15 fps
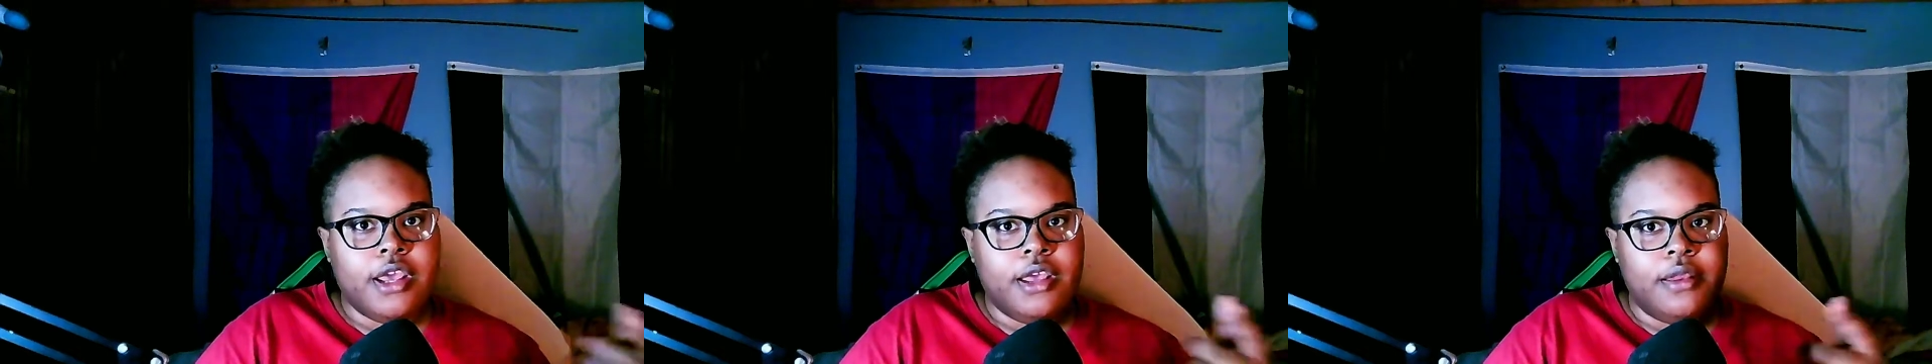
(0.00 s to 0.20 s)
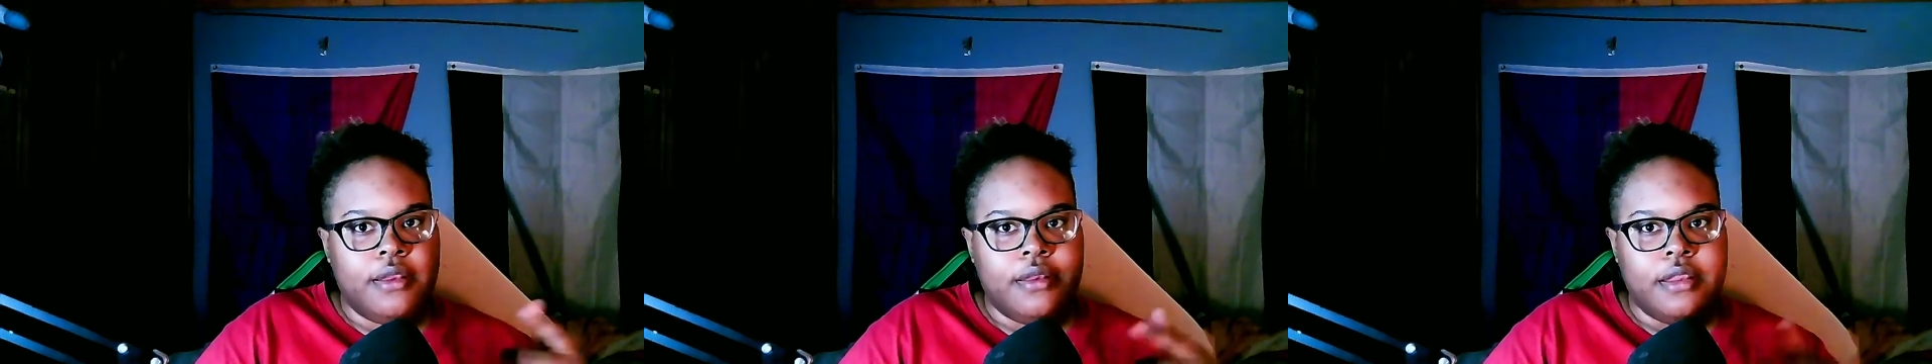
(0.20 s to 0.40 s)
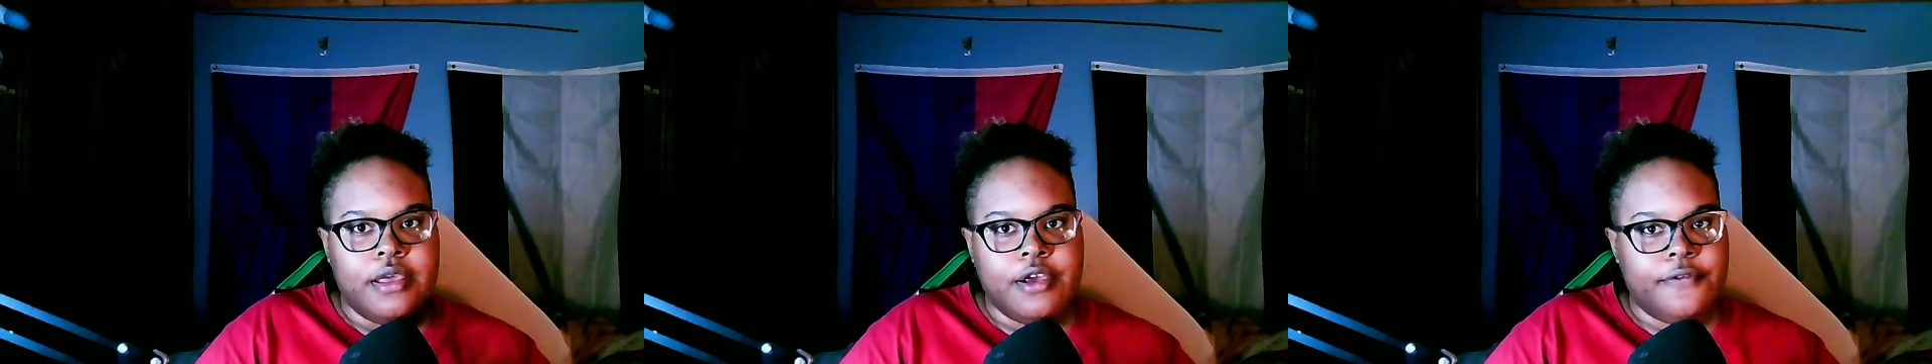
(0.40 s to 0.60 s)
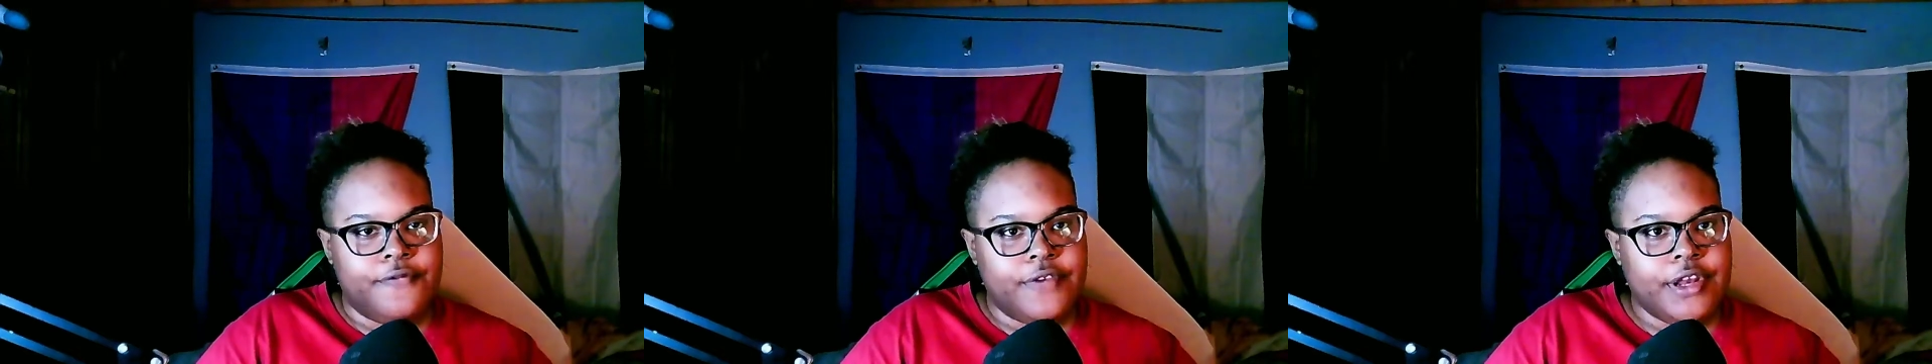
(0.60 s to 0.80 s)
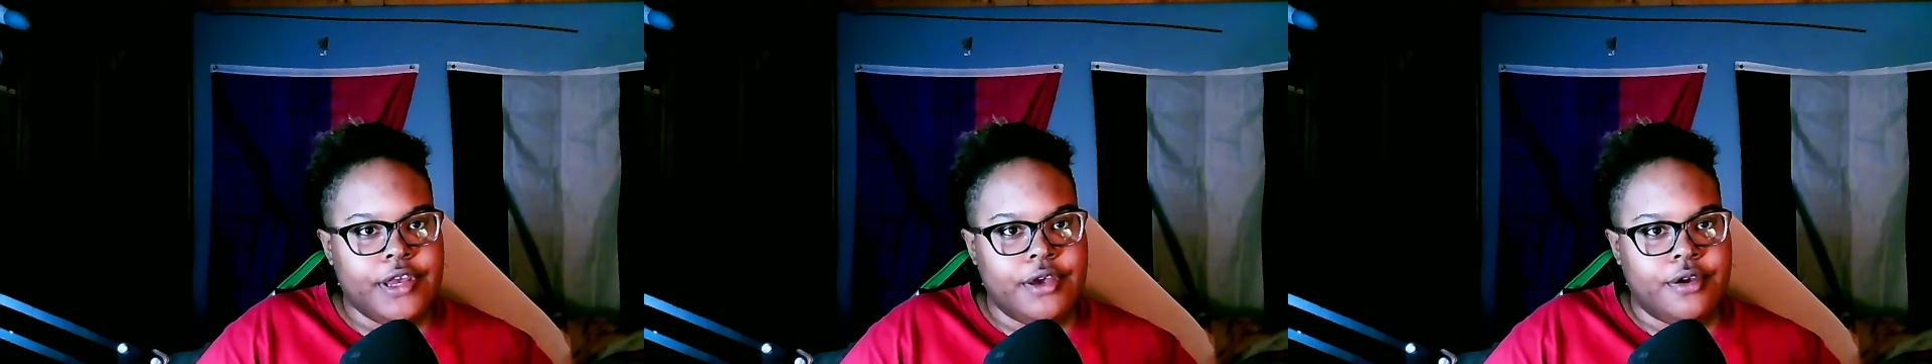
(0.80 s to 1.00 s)
in their
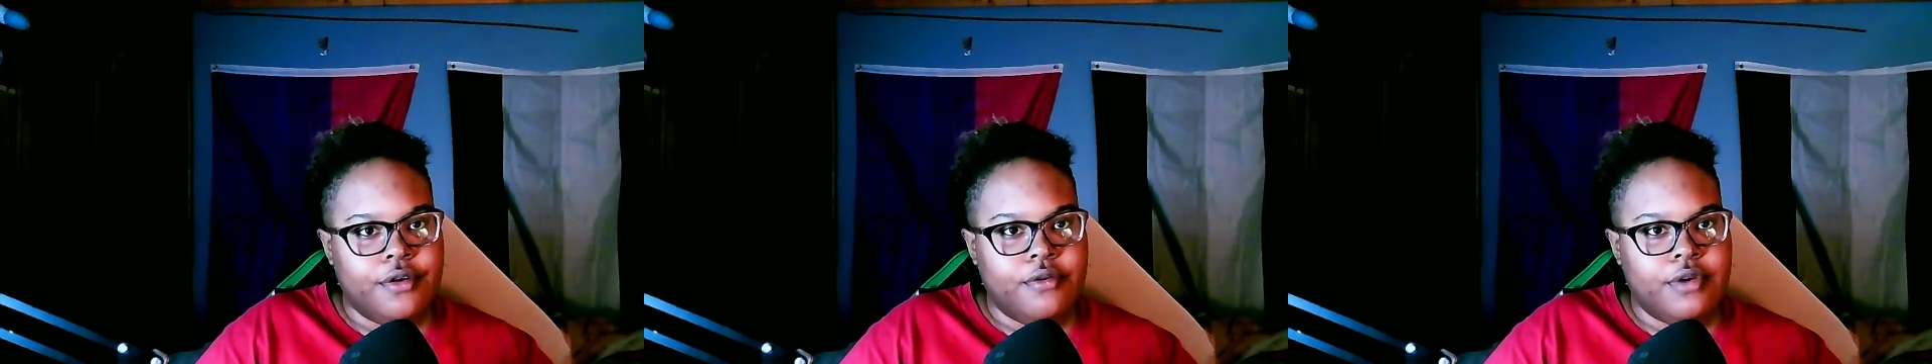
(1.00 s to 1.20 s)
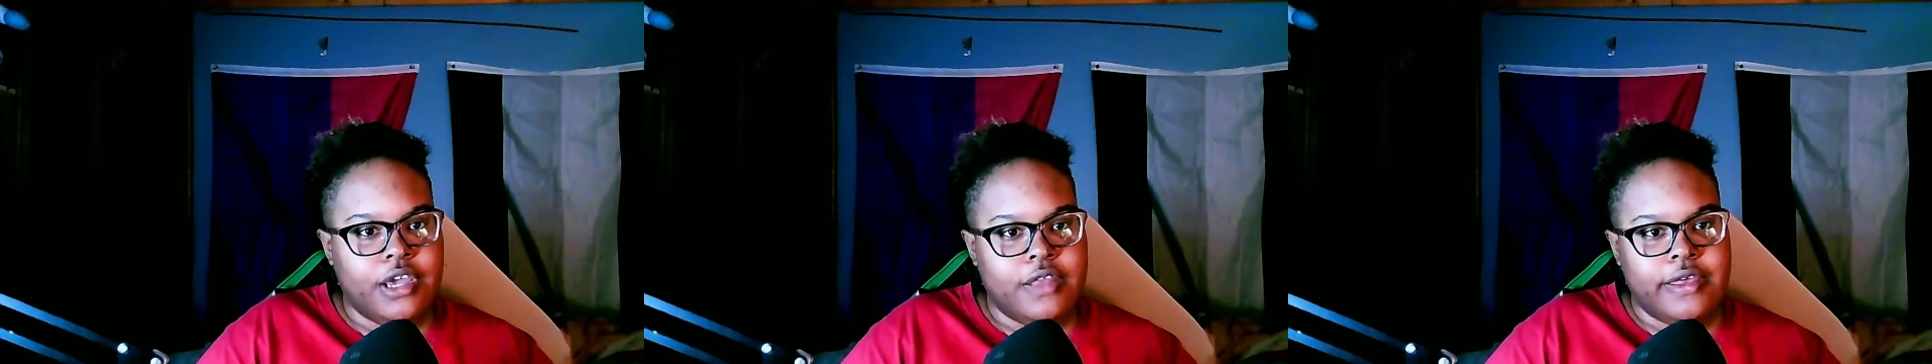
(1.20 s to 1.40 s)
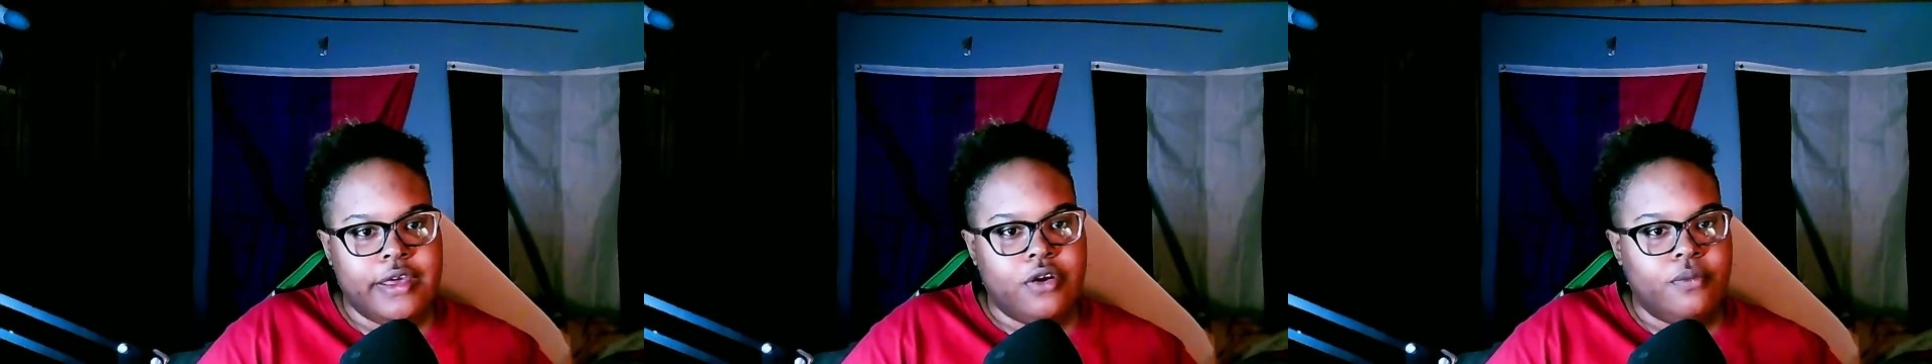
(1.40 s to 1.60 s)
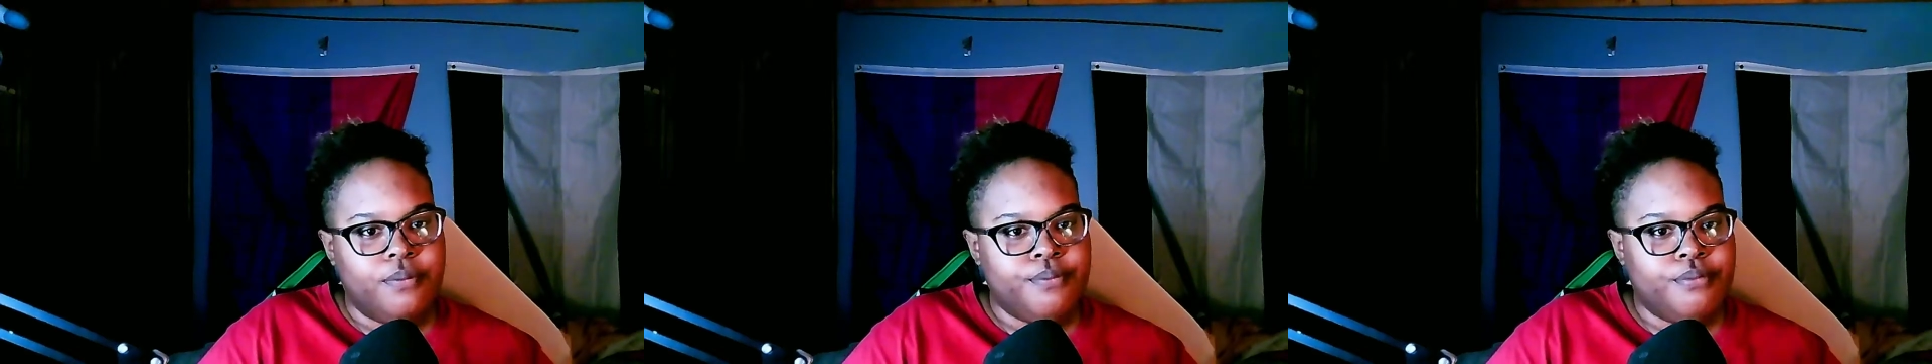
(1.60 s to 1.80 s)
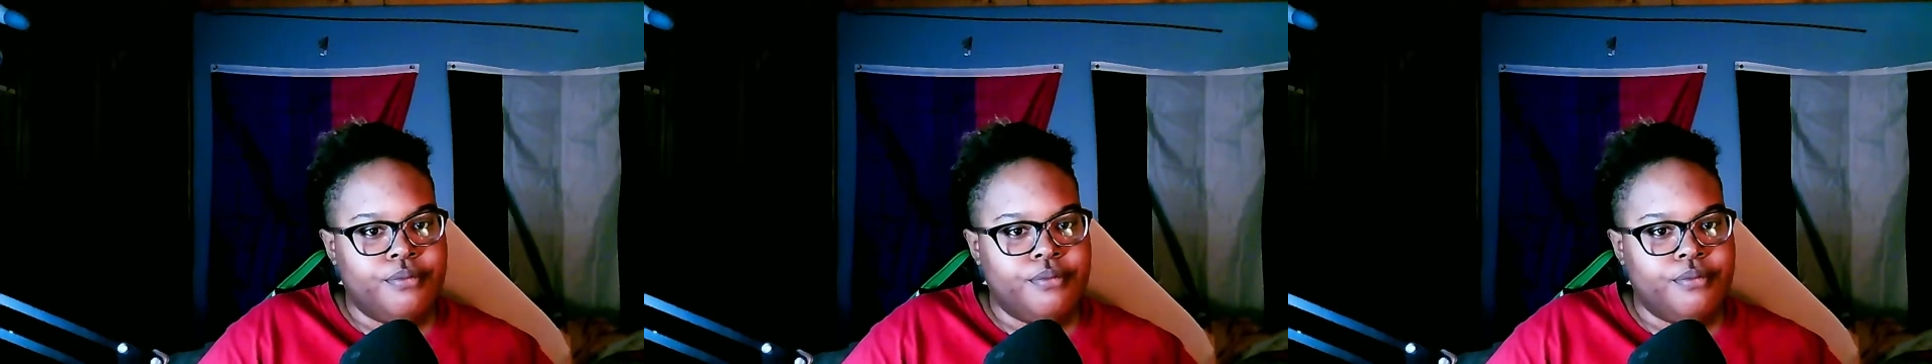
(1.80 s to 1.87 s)
video and they don't